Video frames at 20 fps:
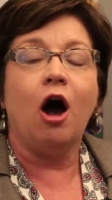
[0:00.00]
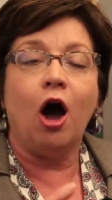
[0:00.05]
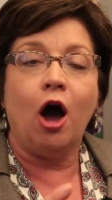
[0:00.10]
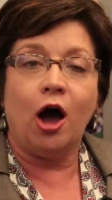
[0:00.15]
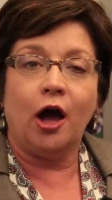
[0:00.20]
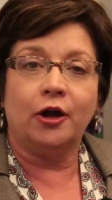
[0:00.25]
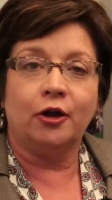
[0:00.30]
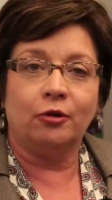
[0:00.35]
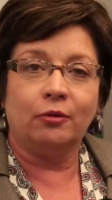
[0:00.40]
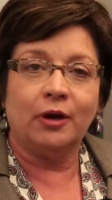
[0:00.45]

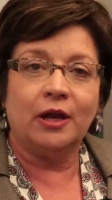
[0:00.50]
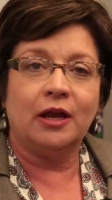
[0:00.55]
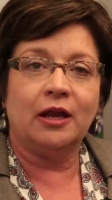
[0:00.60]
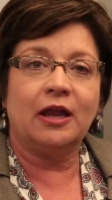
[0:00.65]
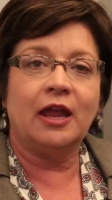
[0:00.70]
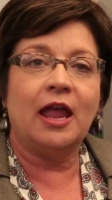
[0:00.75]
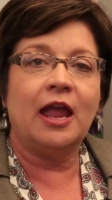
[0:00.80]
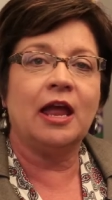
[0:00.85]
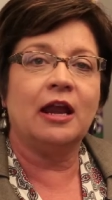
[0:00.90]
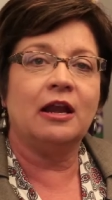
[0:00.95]

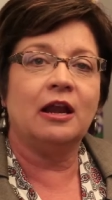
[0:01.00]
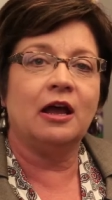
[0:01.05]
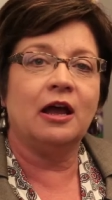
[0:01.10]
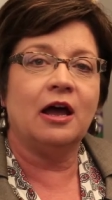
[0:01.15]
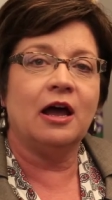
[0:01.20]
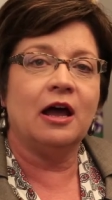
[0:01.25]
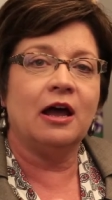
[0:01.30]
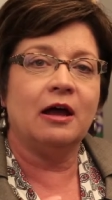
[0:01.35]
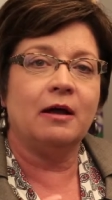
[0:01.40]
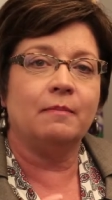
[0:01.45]
honoring and
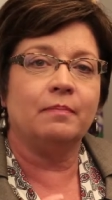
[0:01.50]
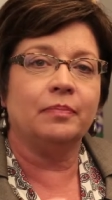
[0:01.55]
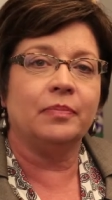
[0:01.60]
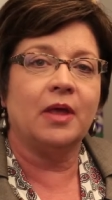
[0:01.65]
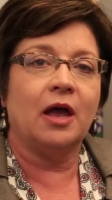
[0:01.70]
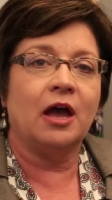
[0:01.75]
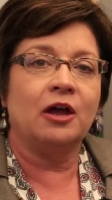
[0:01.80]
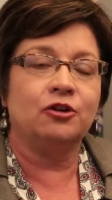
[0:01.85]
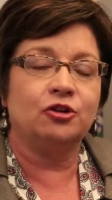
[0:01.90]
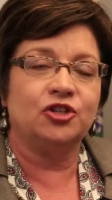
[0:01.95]
um,
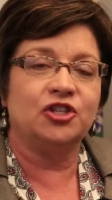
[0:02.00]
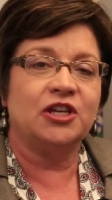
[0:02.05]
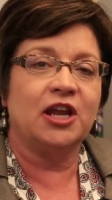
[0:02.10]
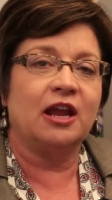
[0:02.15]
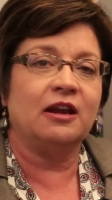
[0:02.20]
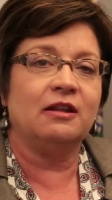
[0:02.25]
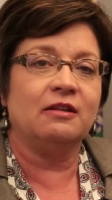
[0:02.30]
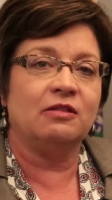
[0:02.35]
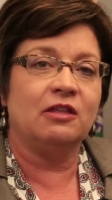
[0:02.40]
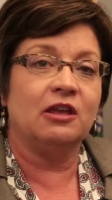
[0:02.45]

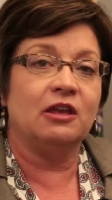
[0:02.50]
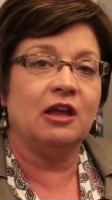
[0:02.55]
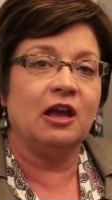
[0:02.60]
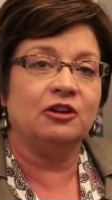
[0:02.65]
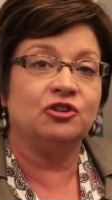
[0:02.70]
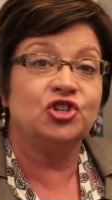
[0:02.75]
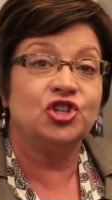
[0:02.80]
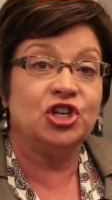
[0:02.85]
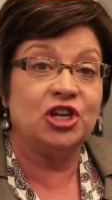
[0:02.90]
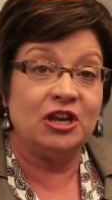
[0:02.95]
understanding the
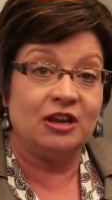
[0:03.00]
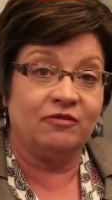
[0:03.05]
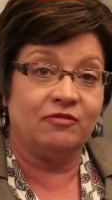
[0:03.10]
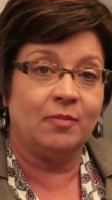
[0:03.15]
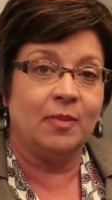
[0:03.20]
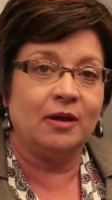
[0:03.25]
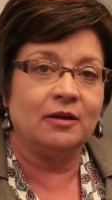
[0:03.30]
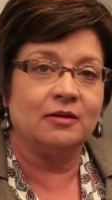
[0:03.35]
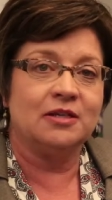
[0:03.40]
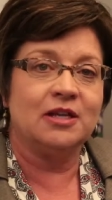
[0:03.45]

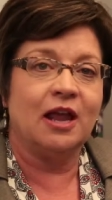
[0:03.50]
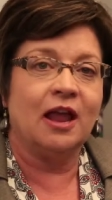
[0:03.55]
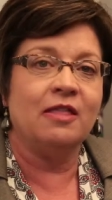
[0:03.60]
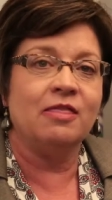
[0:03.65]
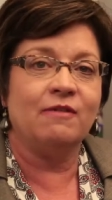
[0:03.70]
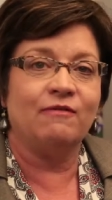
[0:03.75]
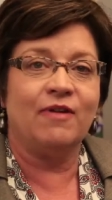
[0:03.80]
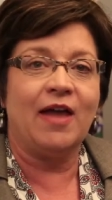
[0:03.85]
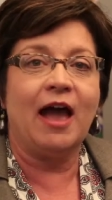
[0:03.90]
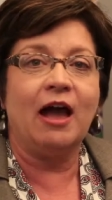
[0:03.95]
achievement
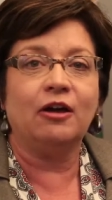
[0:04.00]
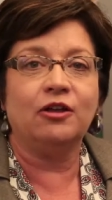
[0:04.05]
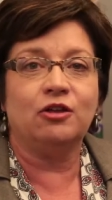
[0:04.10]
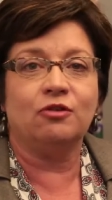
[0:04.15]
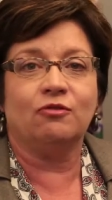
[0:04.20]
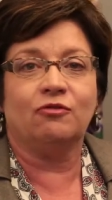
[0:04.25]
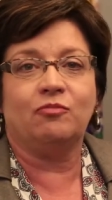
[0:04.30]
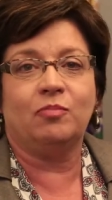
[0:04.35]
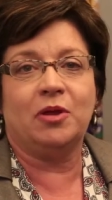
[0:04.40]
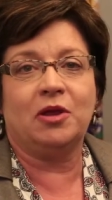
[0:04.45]
and the
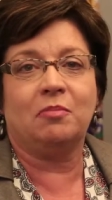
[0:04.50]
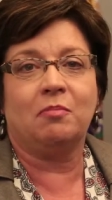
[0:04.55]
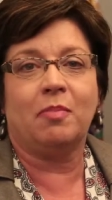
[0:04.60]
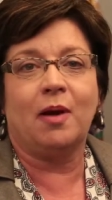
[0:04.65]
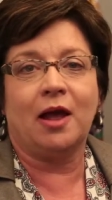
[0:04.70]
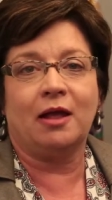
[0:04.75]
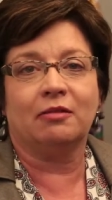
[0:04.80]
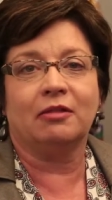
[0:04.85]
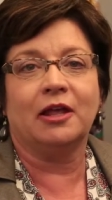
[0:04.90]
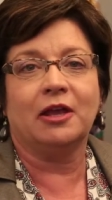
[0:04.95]
value of being
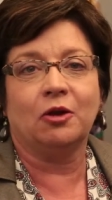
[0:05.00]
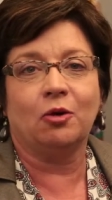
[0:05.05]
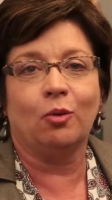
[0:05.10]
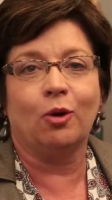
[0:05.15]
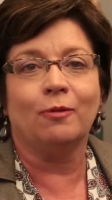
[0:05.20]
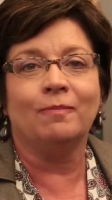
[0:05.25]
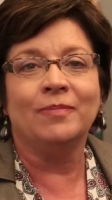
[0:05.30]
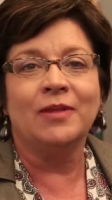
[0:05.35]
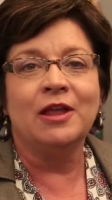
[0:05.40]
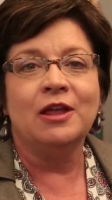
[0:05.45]

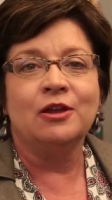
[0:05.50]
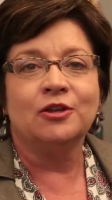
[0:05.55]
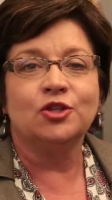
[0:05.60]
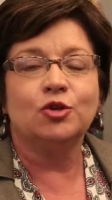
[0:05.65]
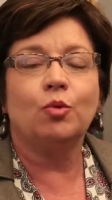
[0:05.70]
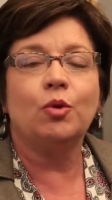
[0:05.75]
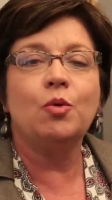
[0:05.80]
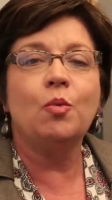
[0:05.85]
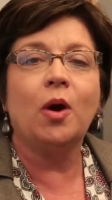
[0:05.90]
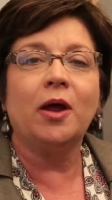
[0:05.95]
bilingual.
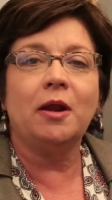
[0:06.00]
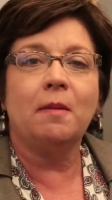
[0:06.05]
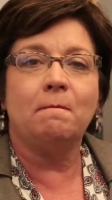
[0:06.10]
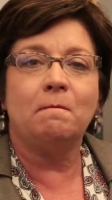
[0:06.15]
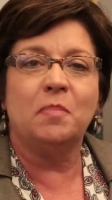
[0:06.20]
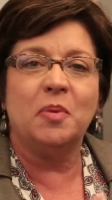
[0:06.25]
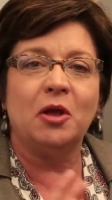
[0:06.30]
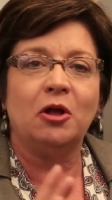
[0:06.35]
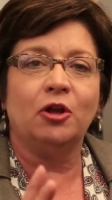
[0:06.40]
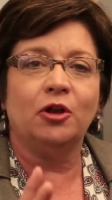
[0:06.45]
So we want to
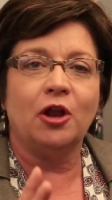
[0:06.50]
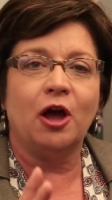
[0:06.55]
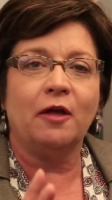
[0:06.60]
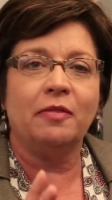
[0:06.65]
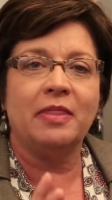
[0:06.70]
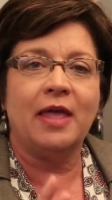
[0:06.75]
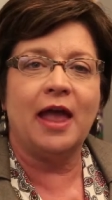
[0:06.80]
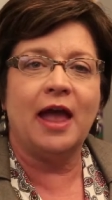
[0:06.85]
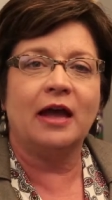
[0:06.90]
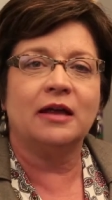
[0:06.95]
build
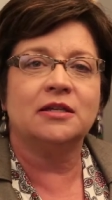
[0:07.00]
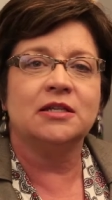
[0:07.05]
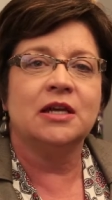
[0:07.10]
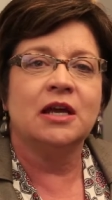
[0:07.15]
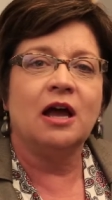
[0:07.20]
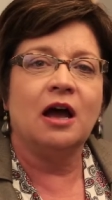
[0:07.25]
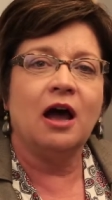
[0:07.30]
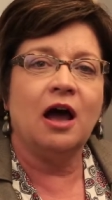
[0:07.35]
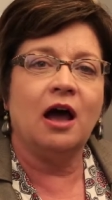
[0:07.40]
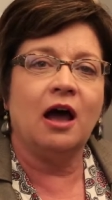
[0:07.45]
on that.
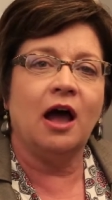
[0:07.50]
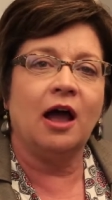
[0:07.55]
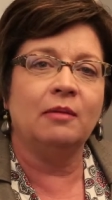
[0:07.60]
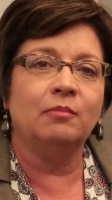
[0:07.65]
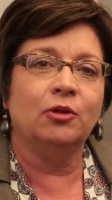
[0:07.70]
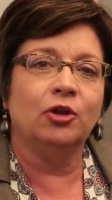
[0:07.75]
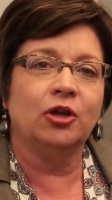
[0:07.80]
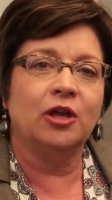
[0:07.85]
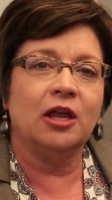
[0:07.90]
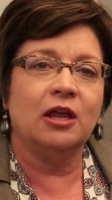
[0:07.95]
Uh,
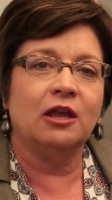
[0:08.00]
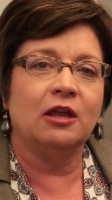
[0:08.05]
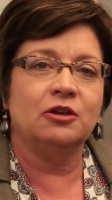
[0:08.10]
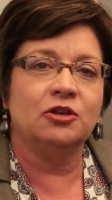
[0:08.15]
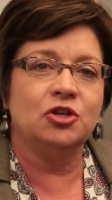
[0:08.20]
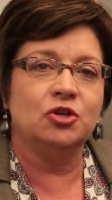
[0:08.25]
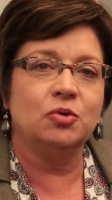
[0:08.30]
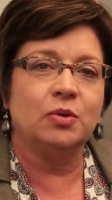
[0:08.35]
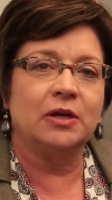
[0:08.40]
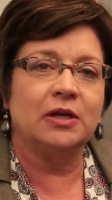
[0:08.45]
I'm looking
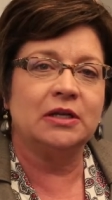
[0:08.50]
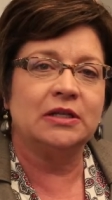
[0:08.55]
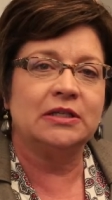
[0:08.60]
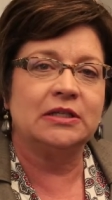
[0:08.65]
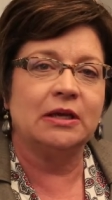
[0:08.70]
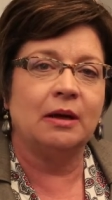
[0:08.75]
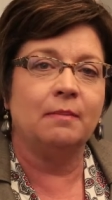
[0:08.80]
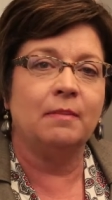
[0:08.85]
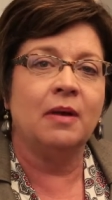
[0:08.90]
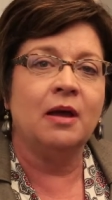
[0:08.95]
at doing
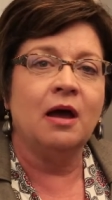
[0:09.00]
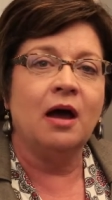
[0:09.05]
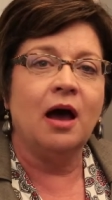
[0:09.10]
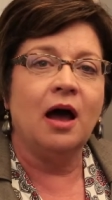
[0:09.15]
some